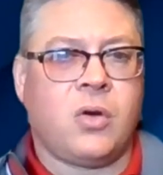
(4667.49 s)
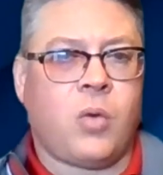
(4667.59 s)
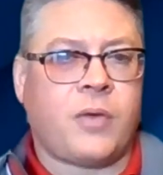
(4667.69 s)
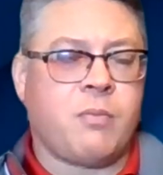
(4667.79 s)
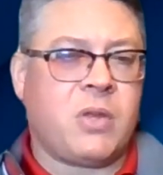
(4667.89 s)

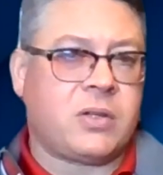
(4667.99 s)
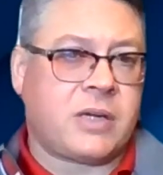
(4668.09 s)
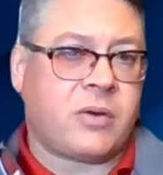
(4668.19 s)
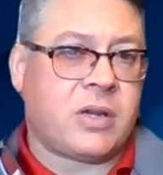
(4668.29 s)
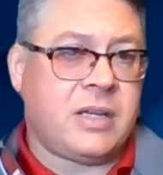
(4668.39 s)
what
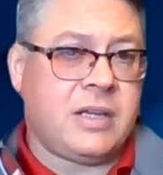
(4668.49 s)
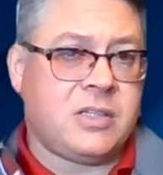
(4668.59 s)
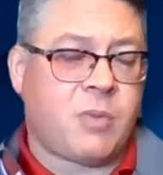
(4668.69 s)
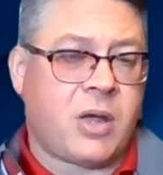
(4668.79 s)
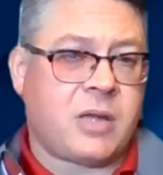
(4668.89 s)
military
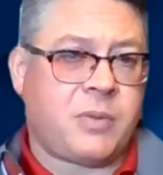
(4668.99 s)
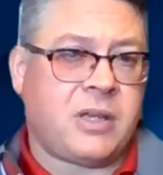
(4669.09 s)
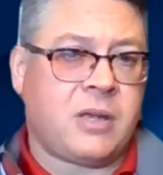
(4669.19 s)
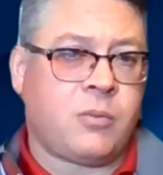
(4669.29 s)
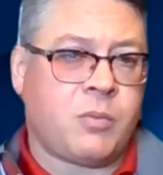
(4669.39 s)
needs might be and